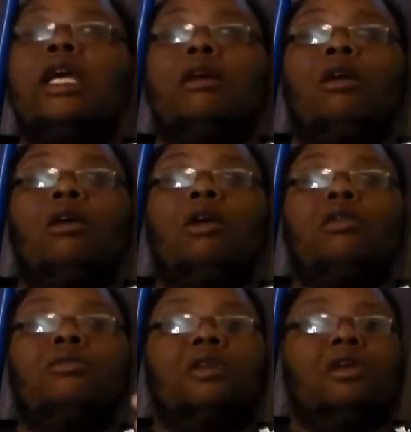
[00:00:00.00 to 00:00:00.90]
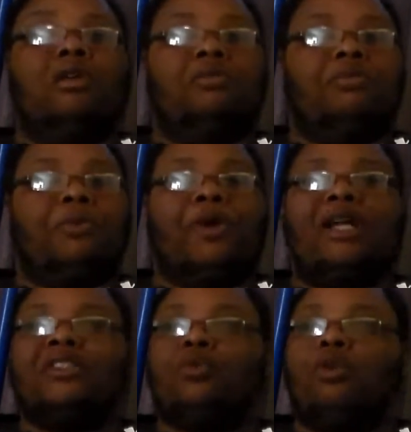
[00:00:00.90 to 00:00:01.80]
and
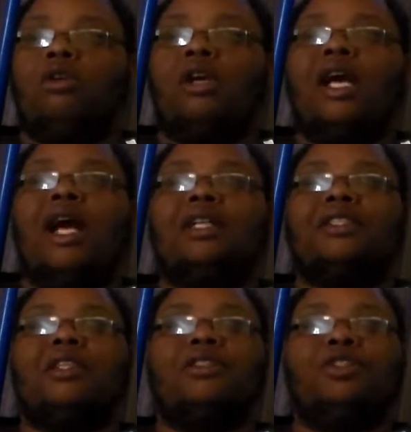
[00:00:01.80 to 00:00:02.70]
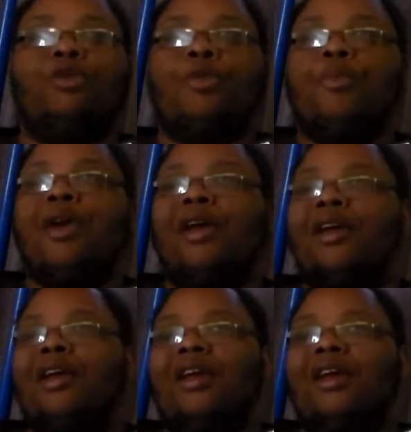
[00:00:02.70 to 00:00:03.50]
reprise his role as Superman.